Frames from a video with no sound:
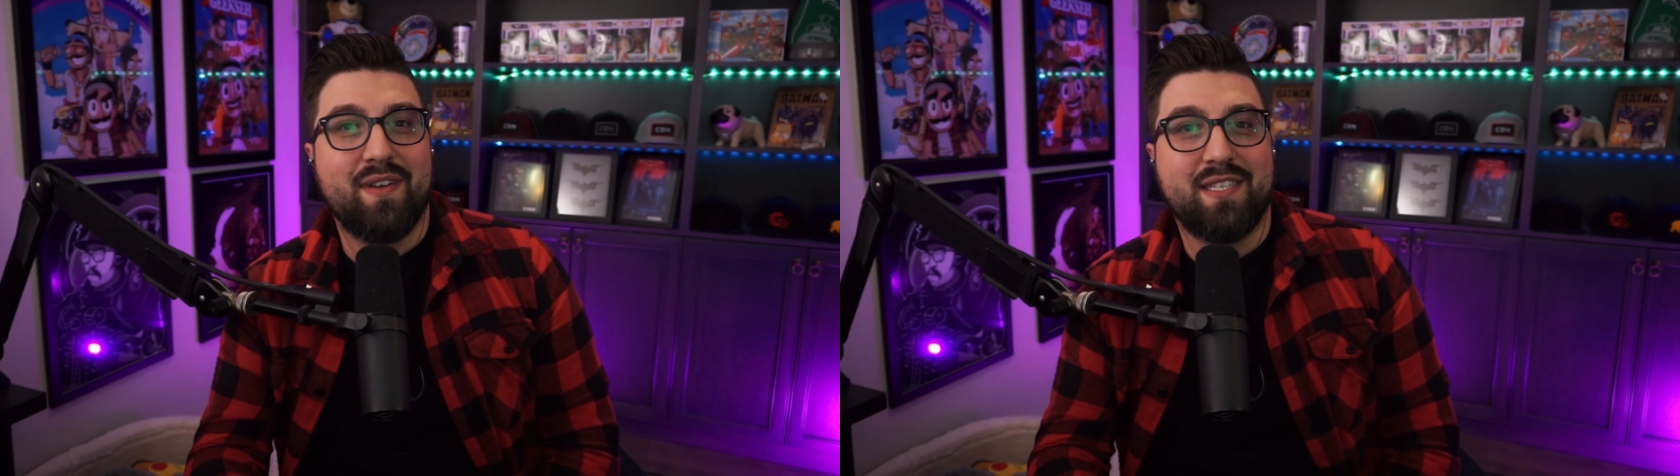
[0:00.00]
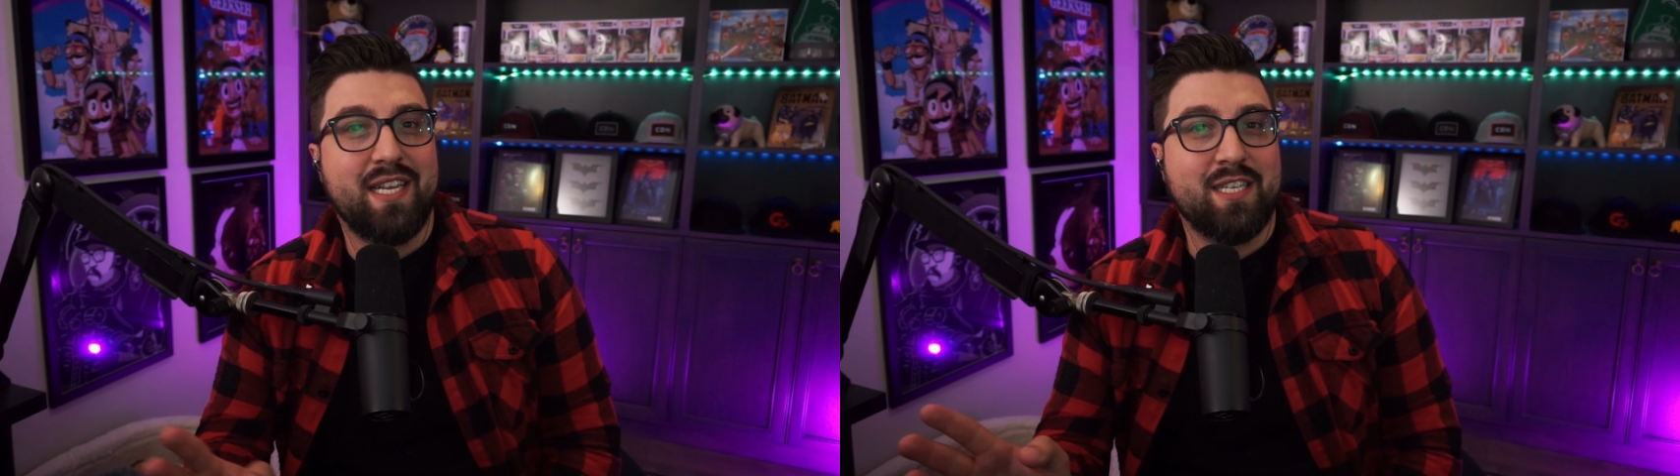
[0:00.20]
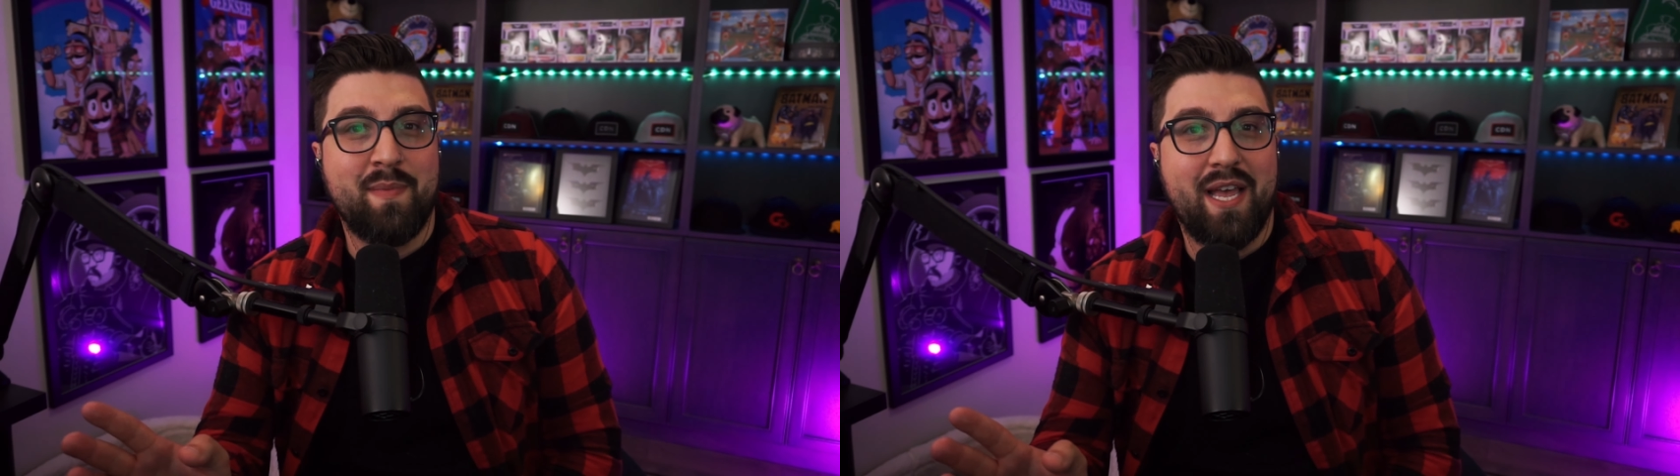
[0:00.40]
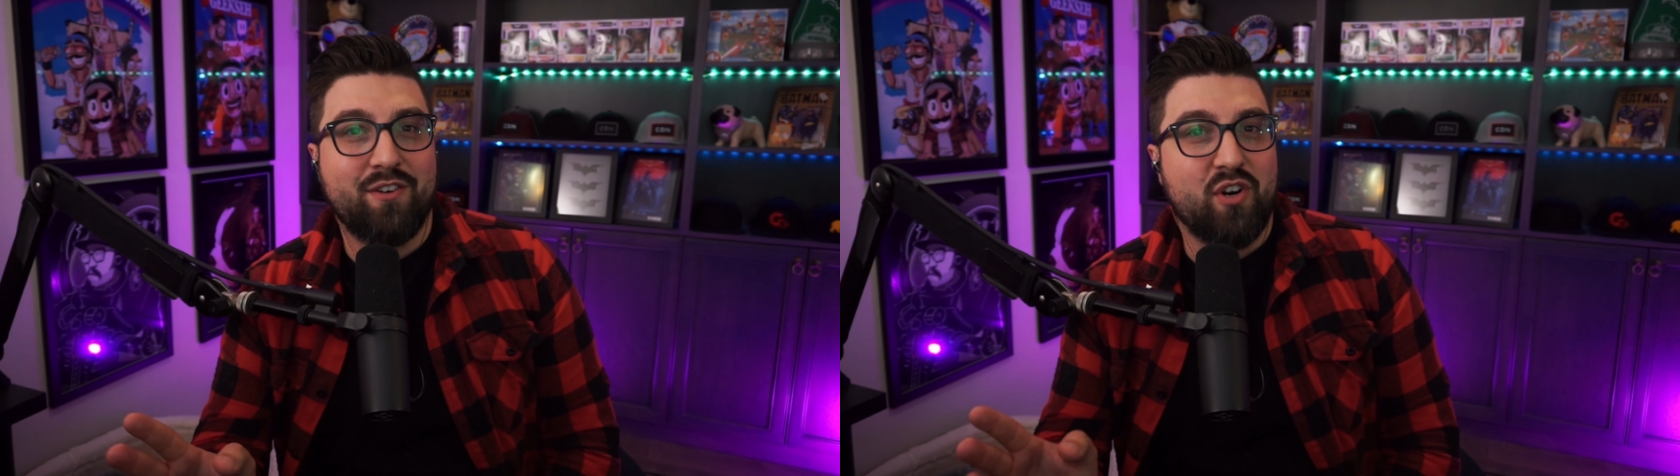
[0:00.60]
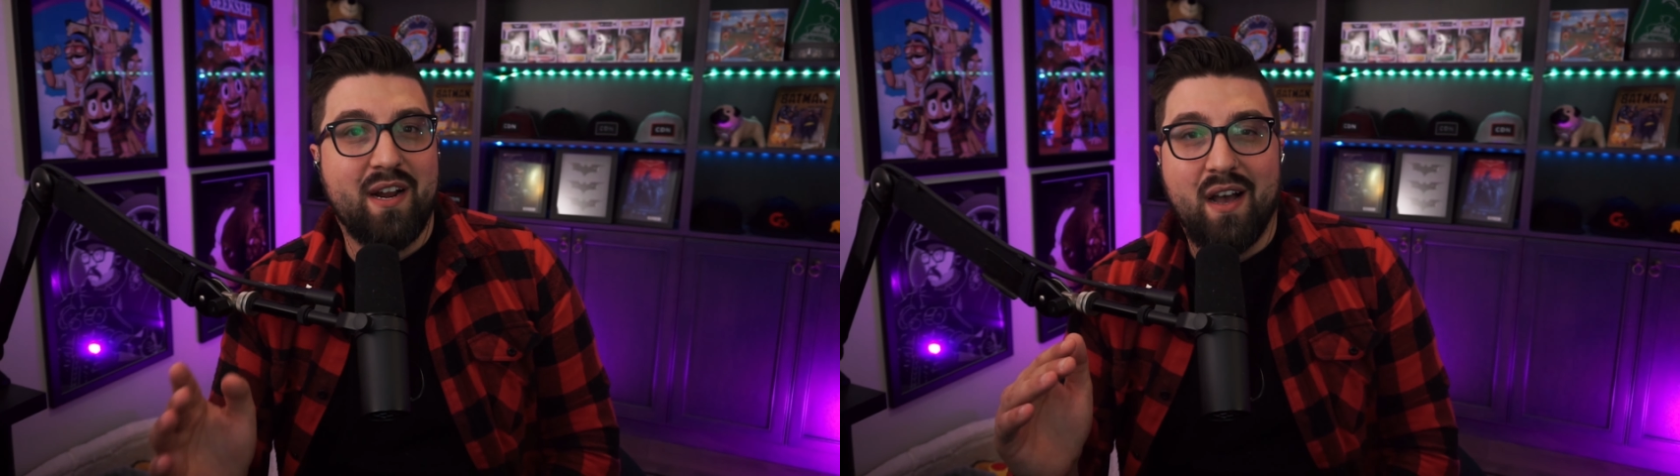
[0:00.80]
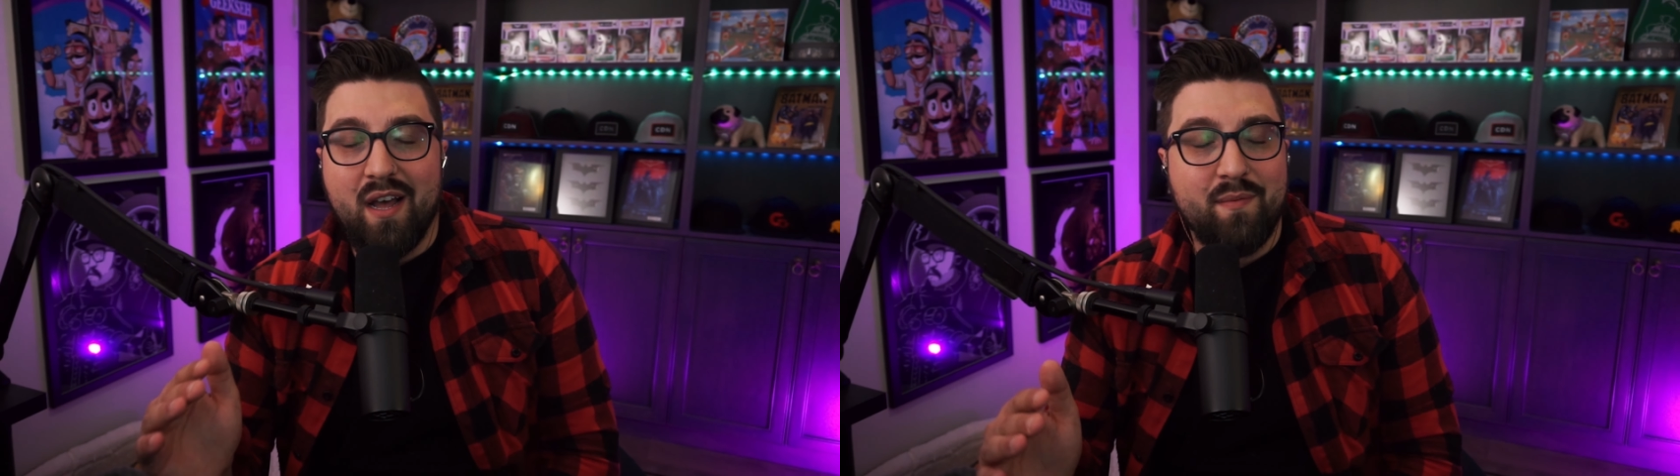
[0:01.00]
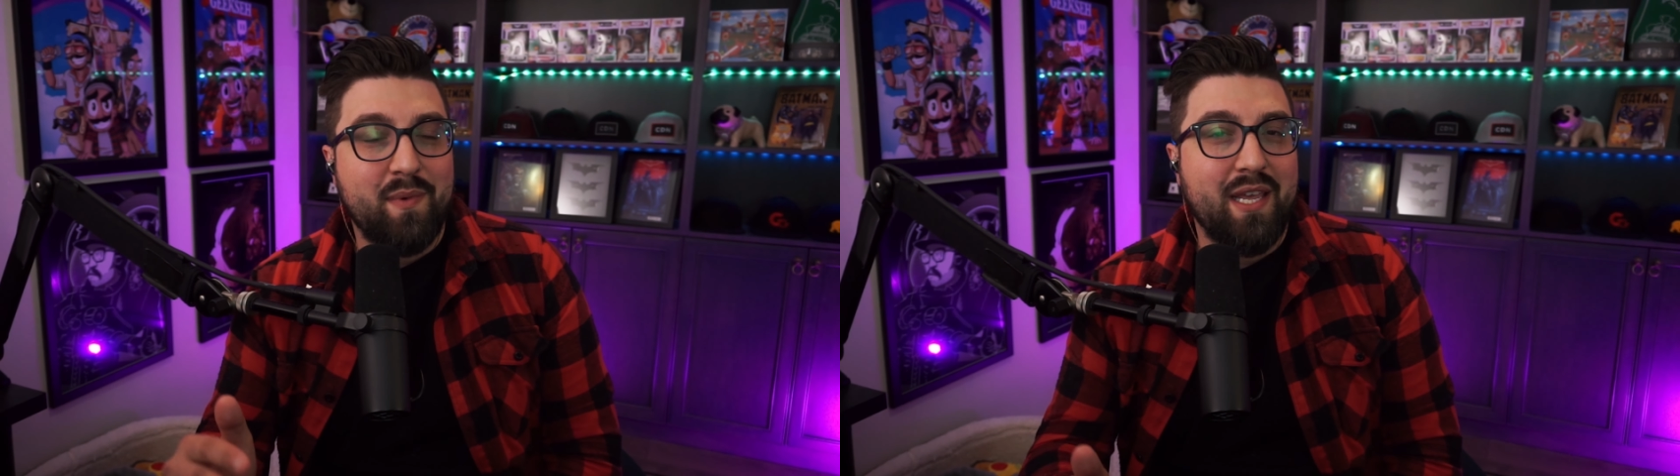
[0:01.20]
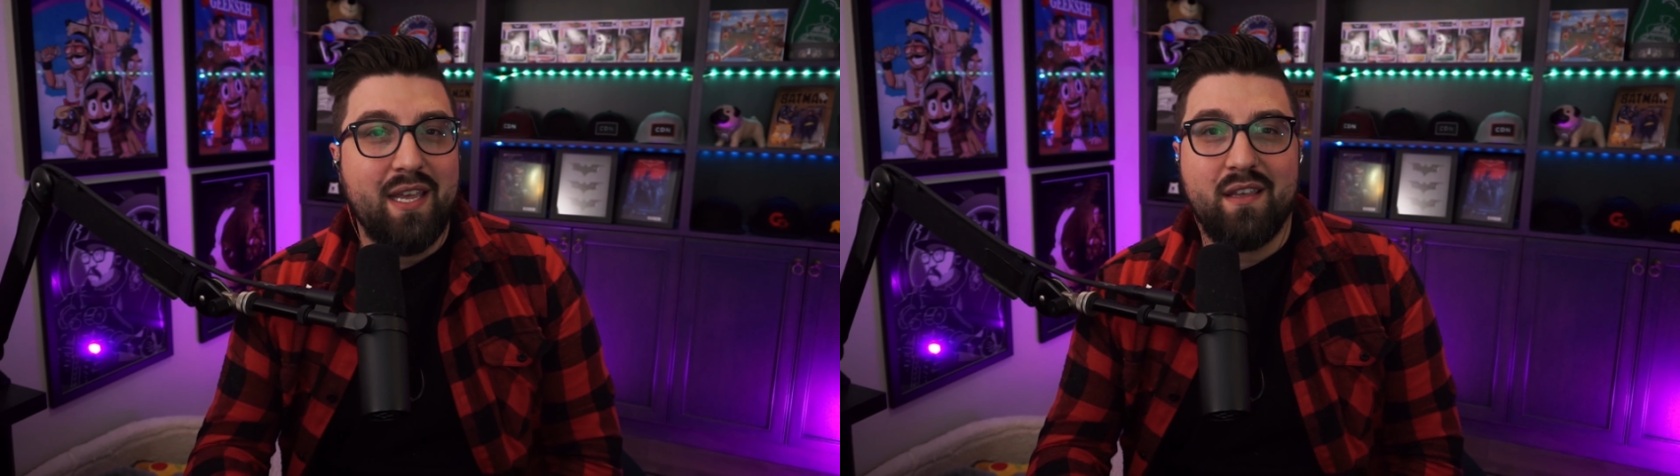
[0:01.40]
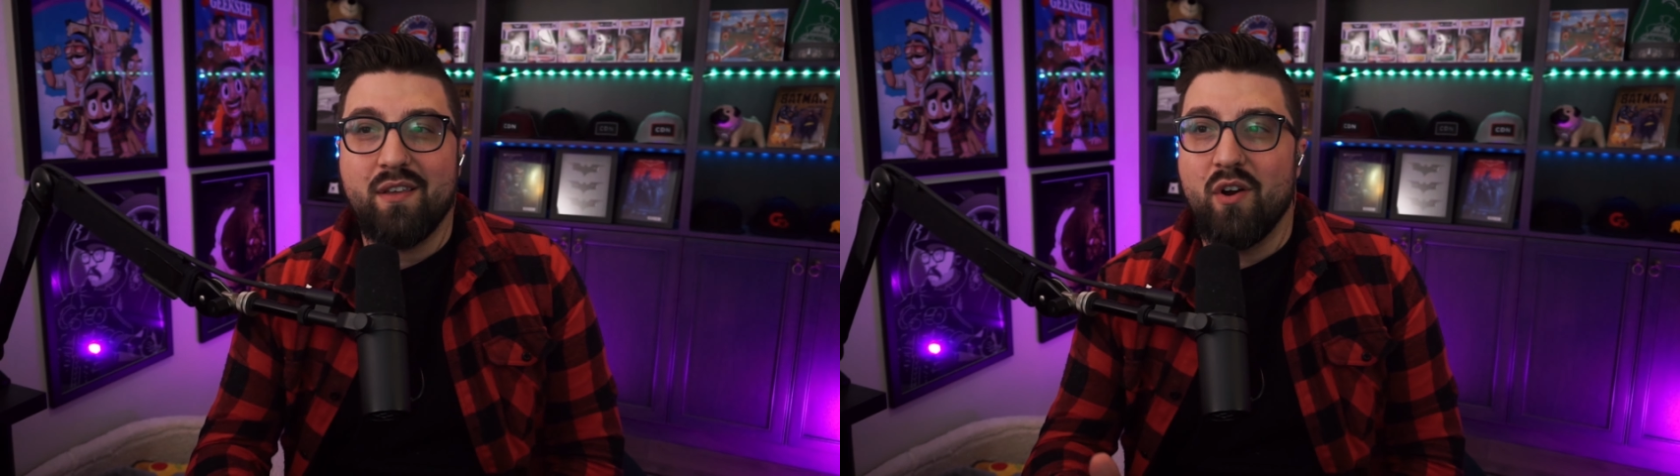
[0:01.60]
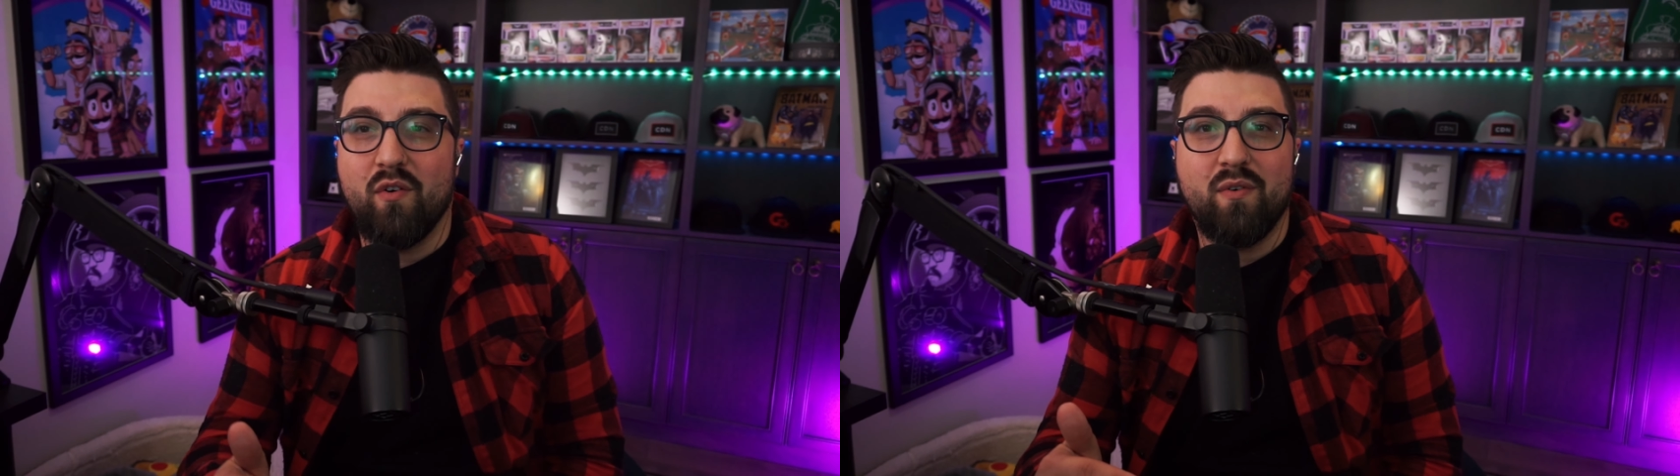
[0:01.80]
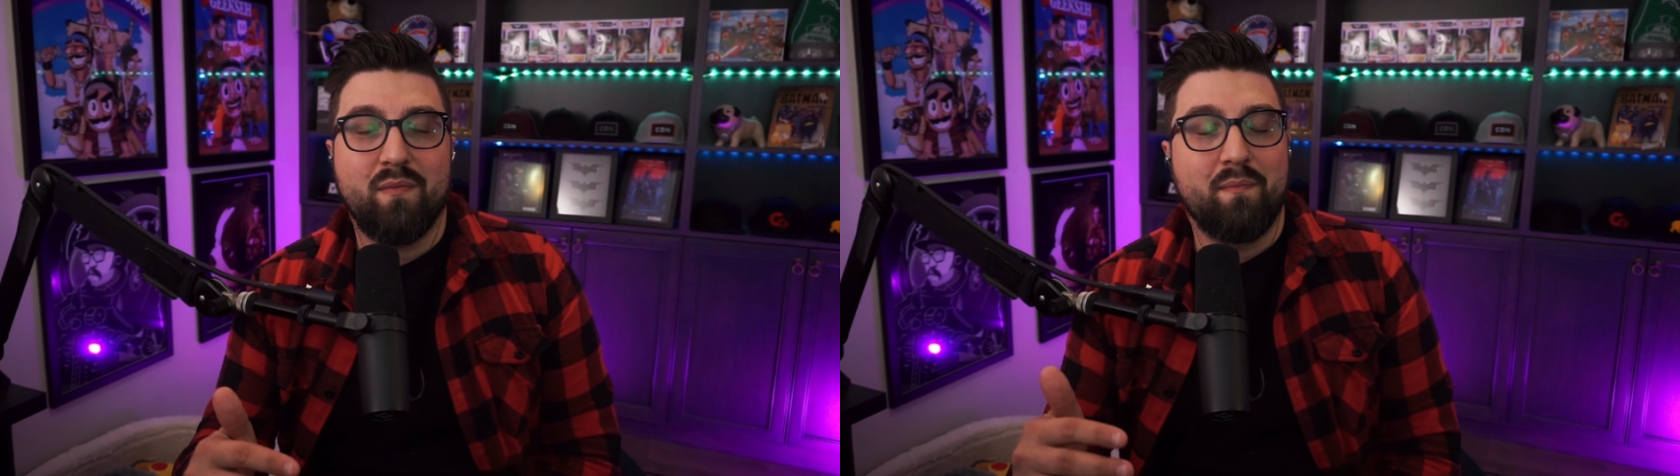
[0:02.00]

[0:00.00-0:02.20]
a six-man trying to hunt me, you know,